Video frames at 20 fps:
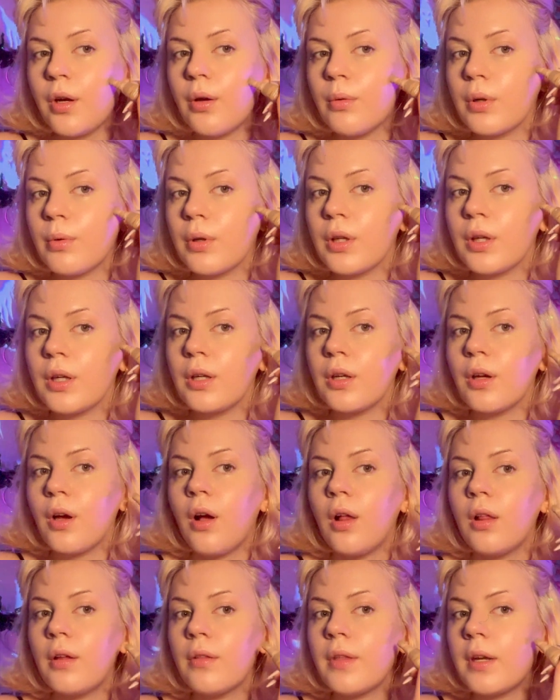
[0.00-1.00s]
Really gonna
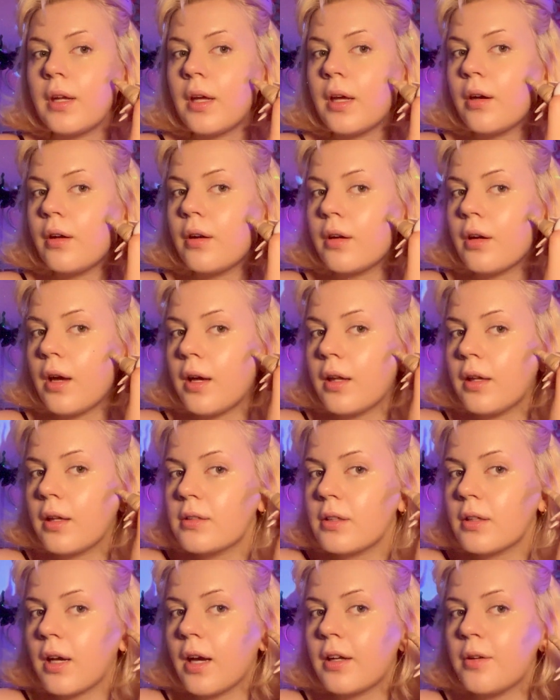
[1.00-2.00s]
hollow that out, and I like
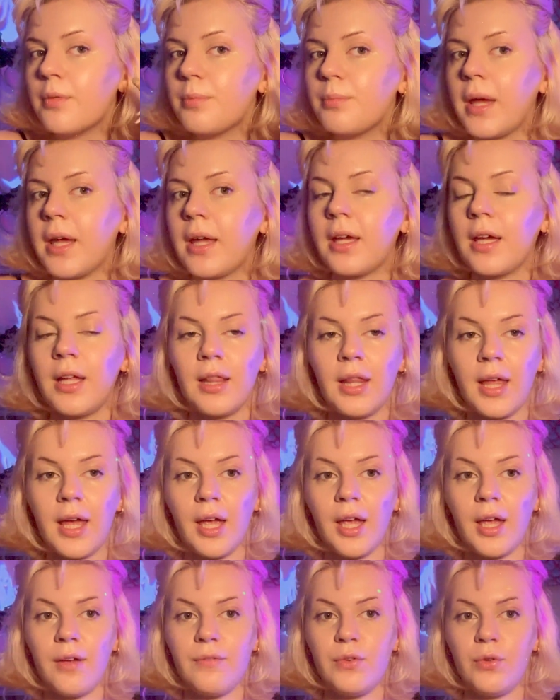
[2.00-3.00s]
to kind of make it
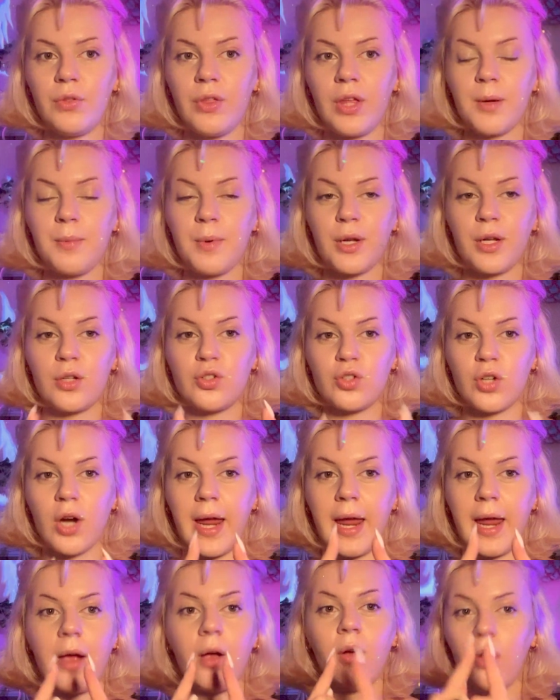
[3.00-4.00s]
like, if you think about a
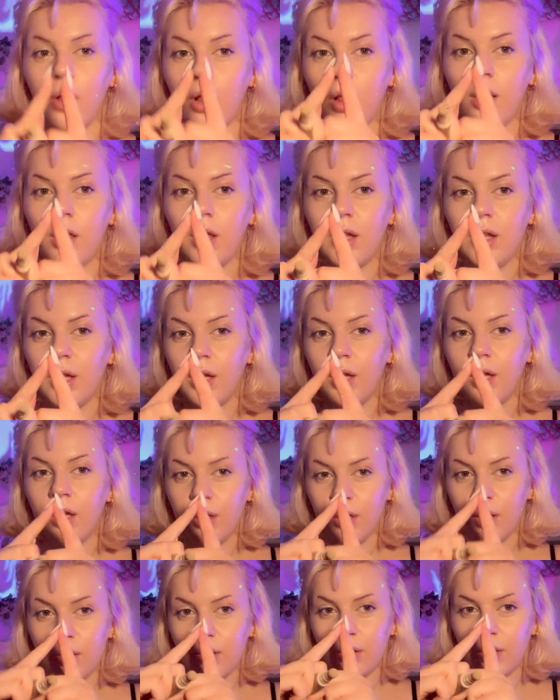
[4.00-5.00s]
triangle,
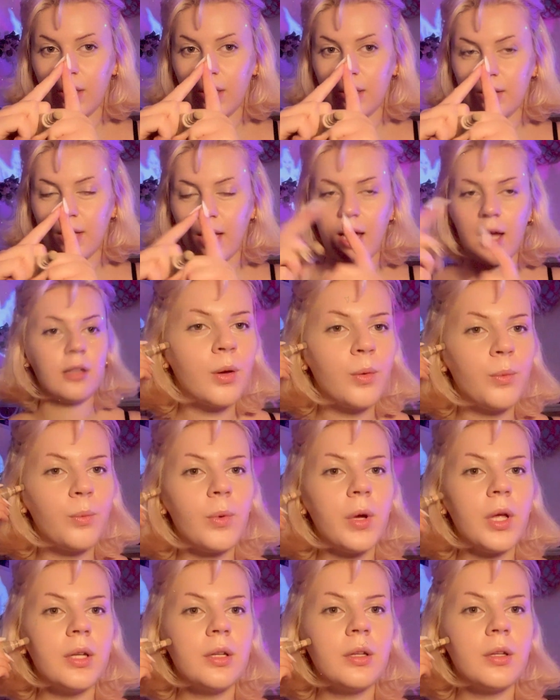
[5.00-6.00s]
like that
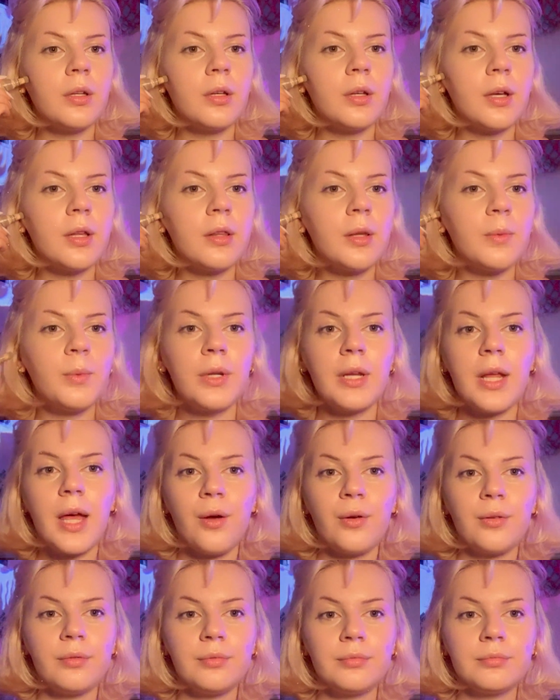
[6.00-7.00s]
one and the one
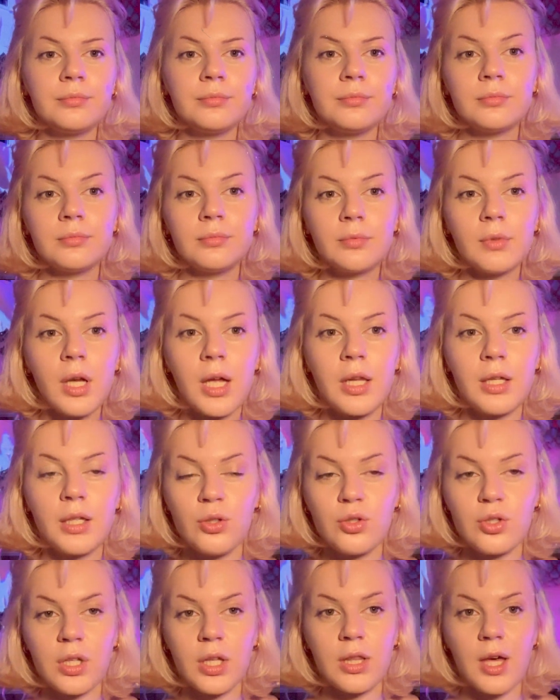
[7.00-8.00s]
out, and
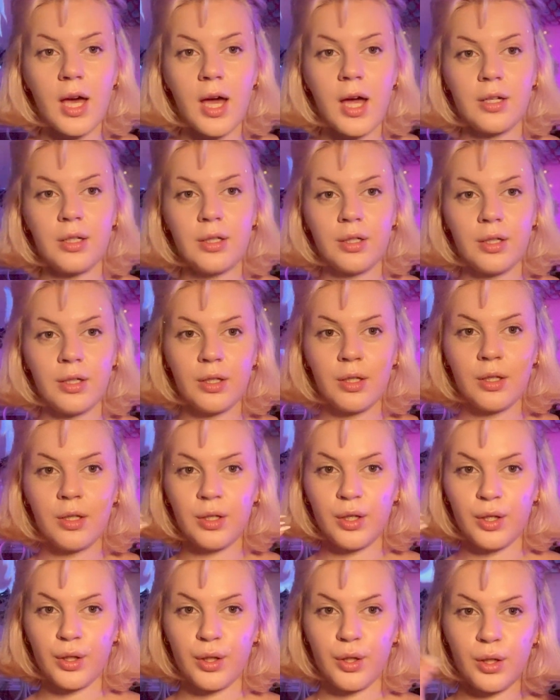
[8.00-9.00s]
usually that
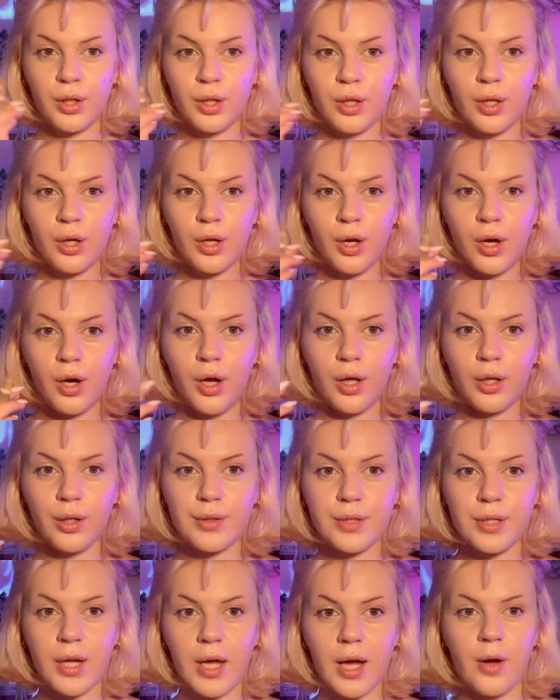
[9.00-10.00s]

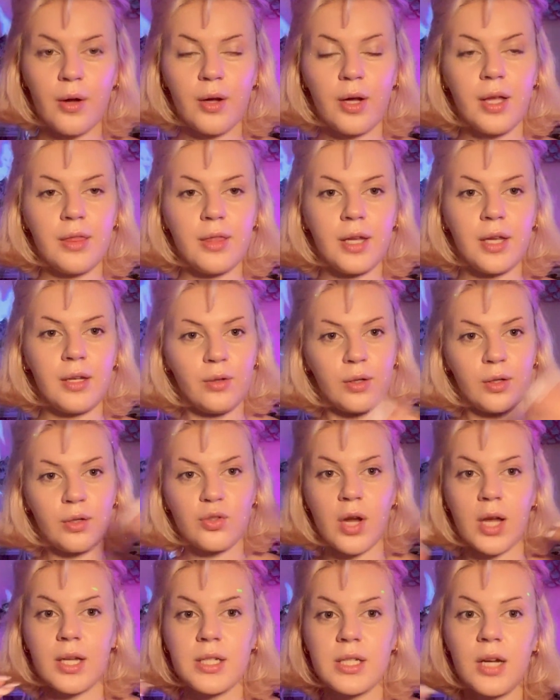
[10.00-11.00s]
hollows it out, and then you can
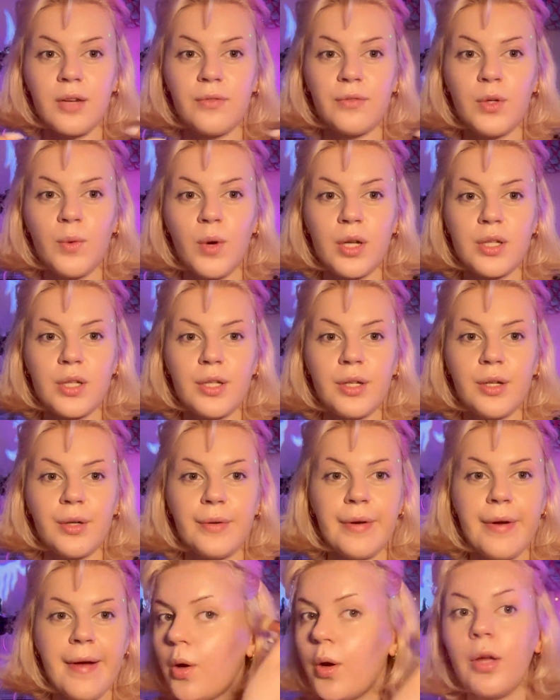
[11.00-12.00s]
drag it down if you want to.
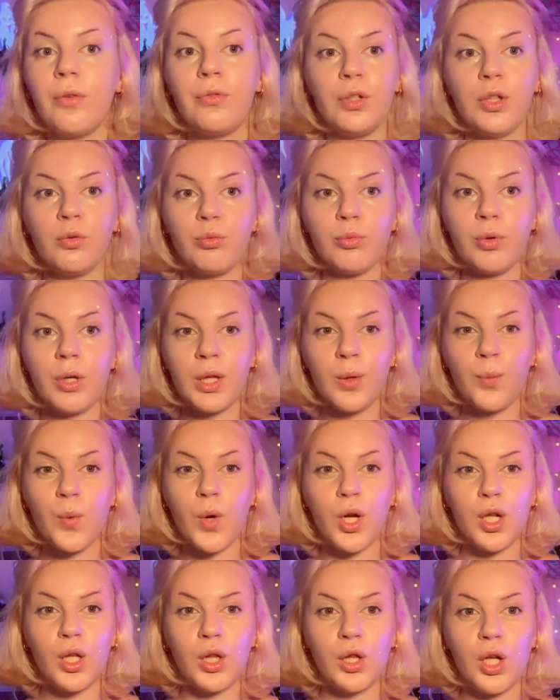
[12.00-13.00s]
If you really
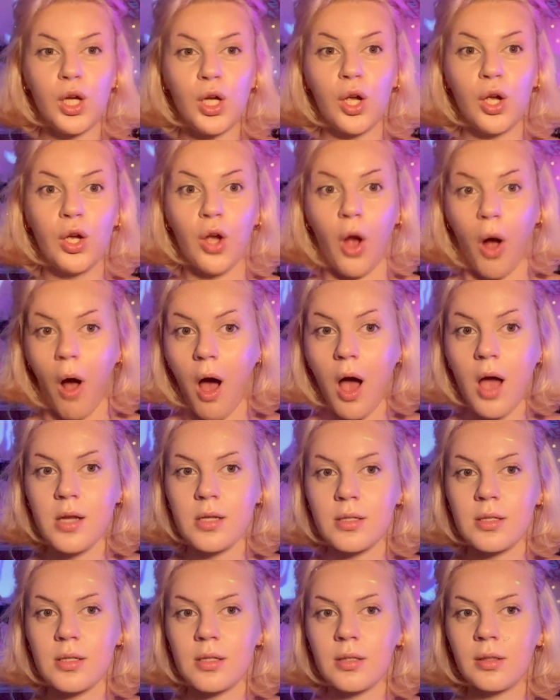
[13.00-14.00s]
want to look
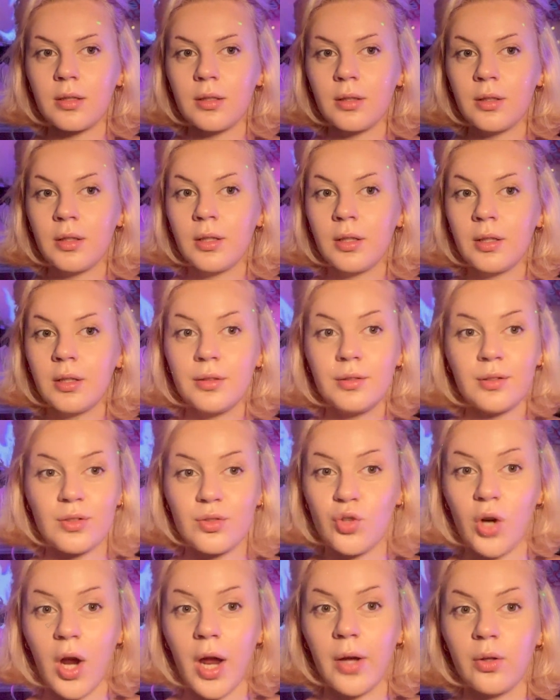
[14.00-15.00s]
gaunt, it's
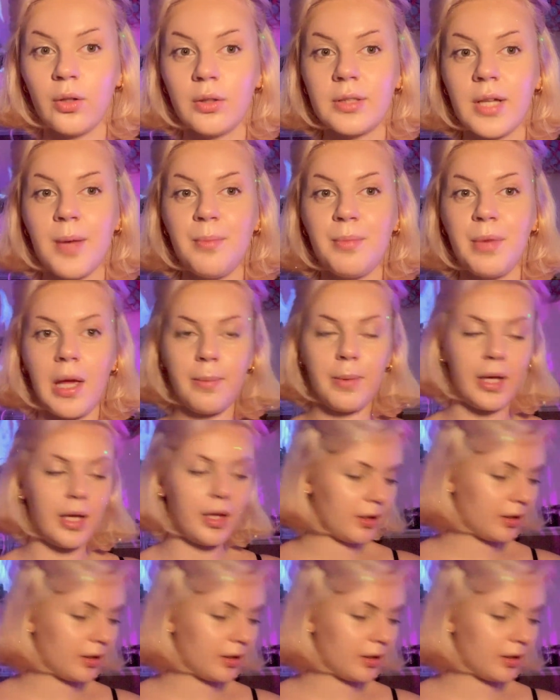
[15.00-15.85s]
triangle time, baby.